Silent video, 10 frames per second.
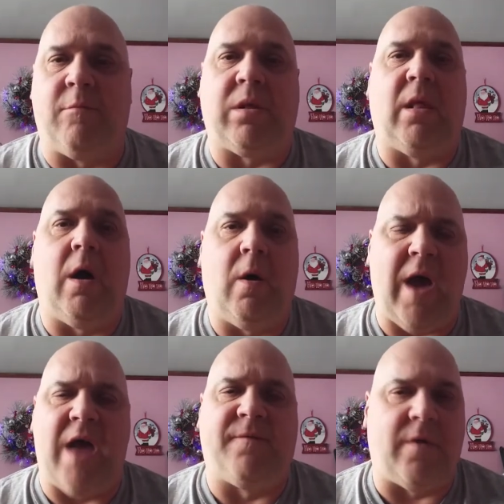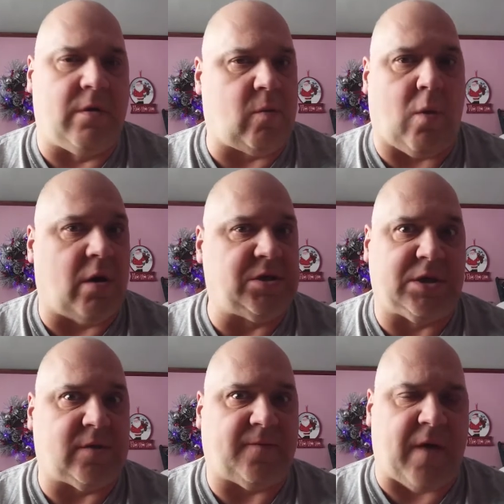and below headphones work
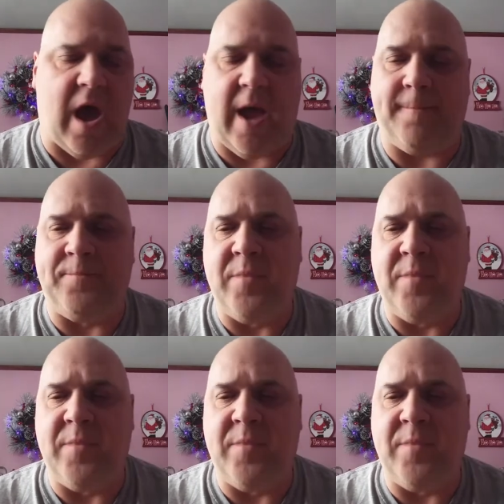just fine.